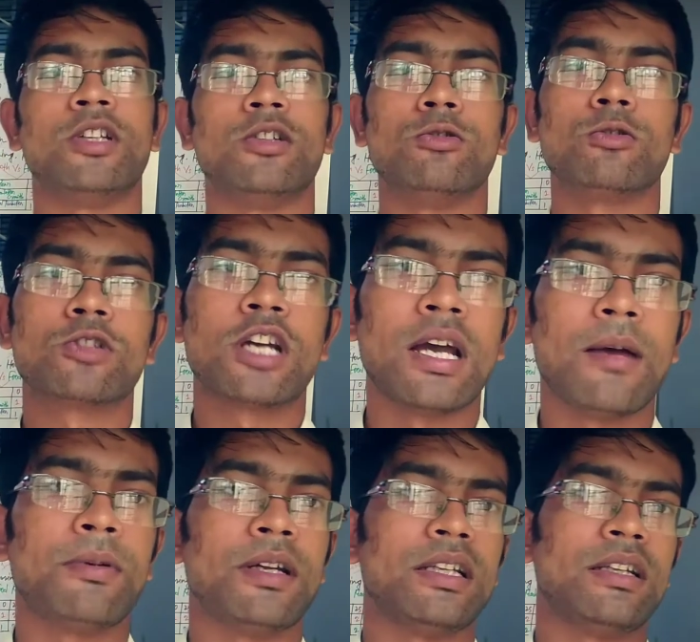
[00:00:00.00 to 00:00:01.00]
They don't
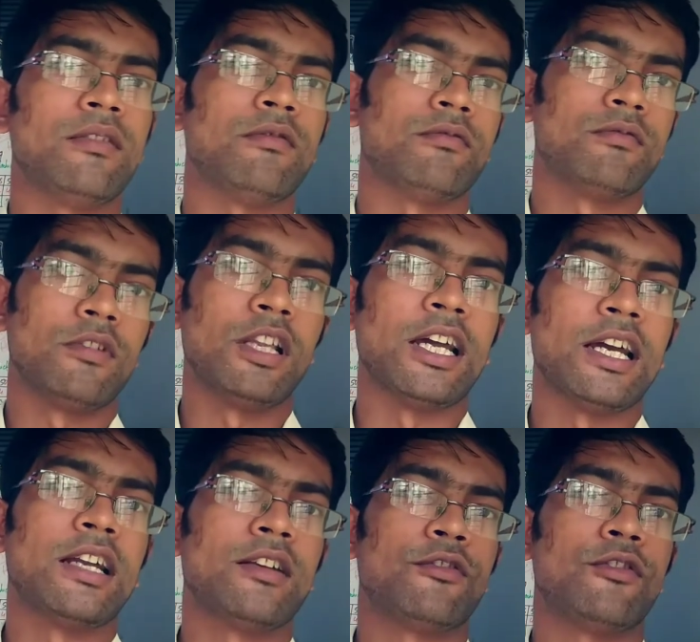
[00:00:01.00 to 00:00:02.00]
have any
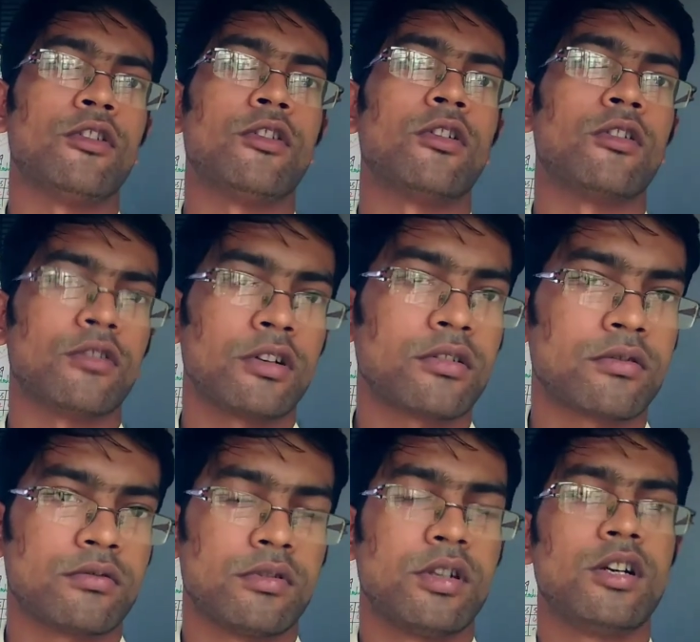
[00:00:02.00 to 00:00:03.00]
land for
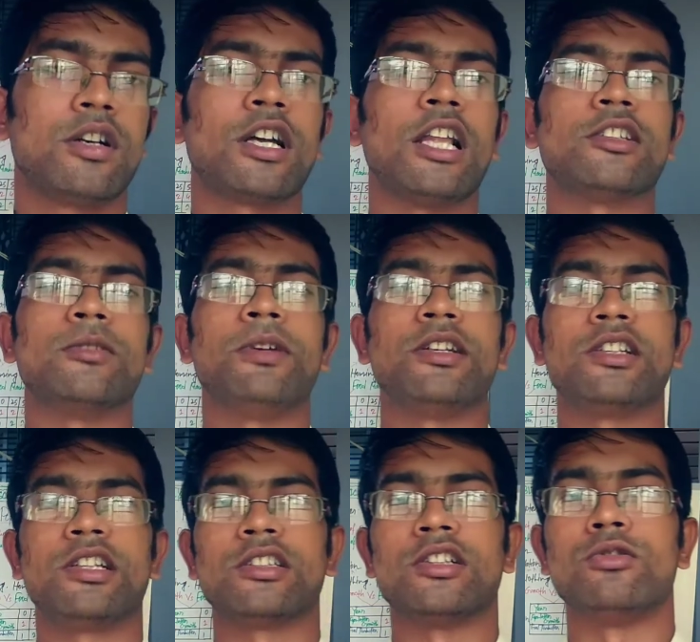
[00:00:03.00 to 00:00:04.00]

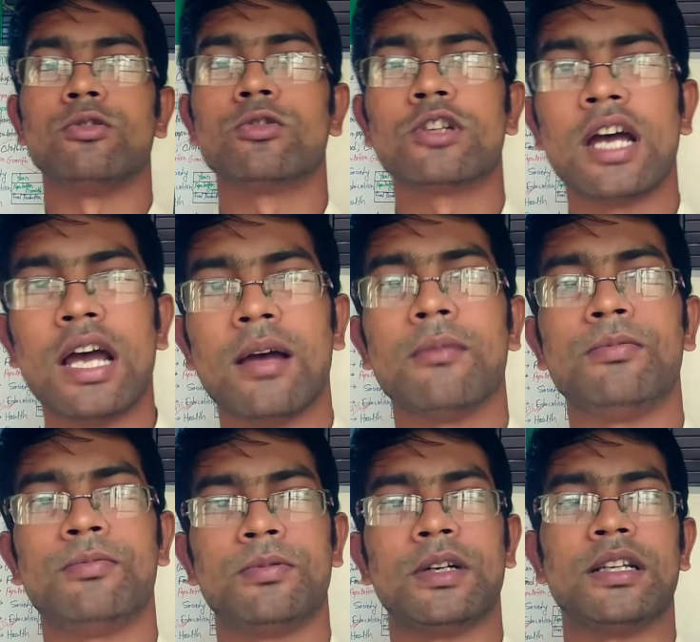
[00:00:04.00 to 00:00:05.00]
cultivating. They don't
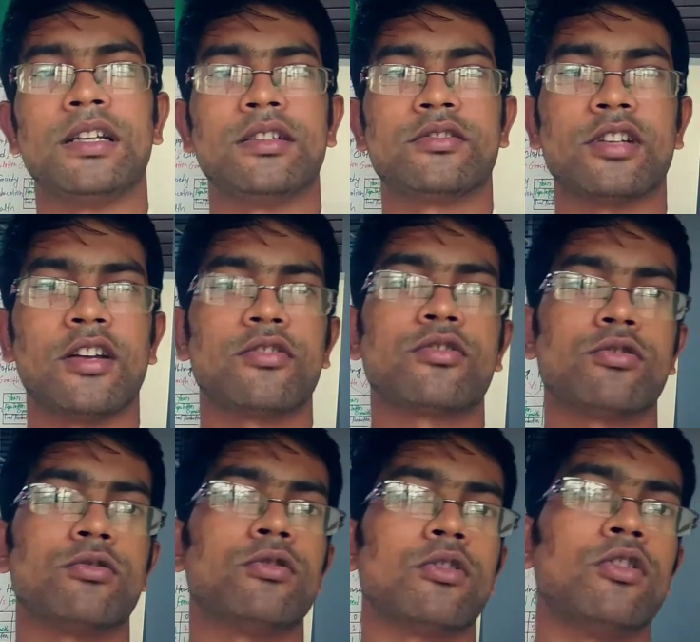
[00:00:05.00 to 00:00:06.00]
have any chance
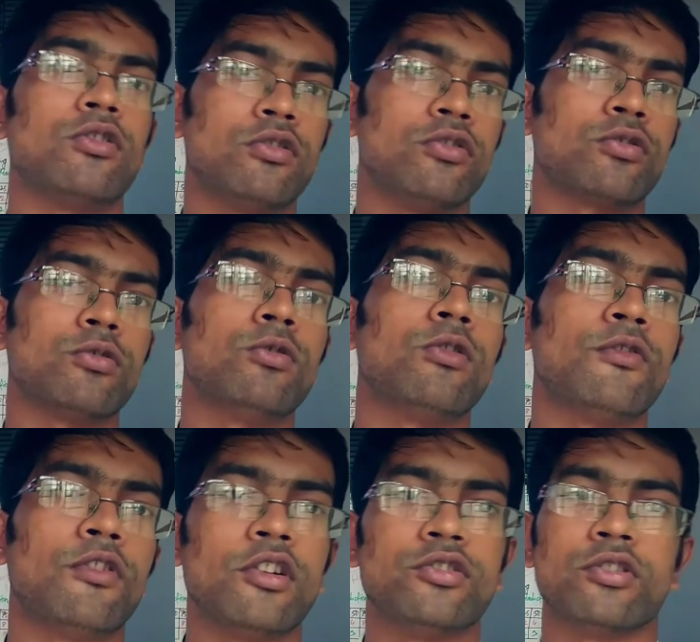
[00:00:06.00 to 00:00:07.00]
to go to school
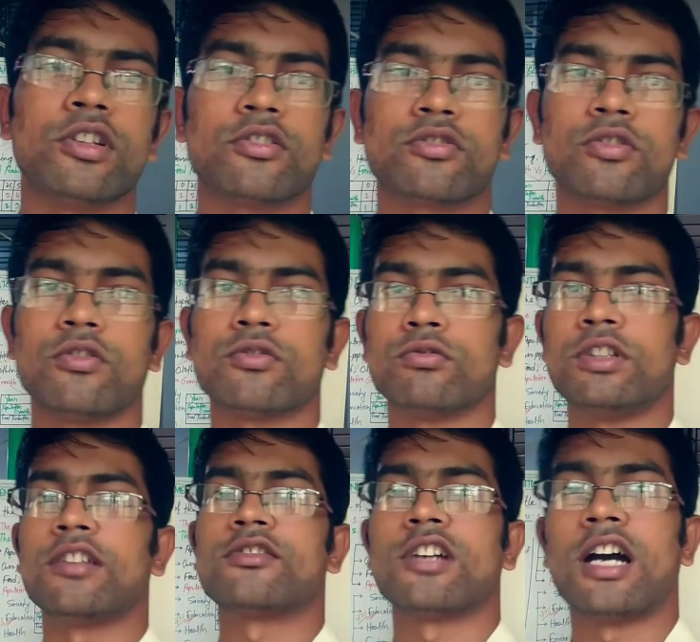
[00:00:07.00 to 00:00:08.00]
for education to
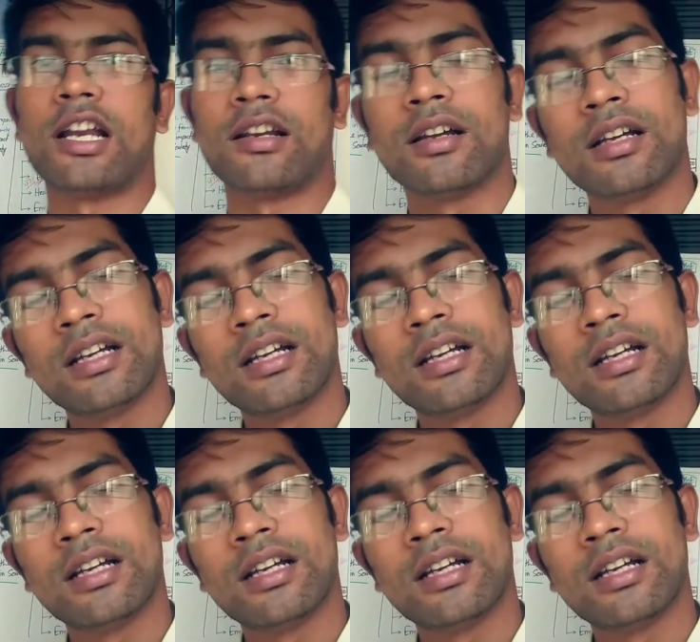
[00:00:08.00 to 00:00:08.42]
their child.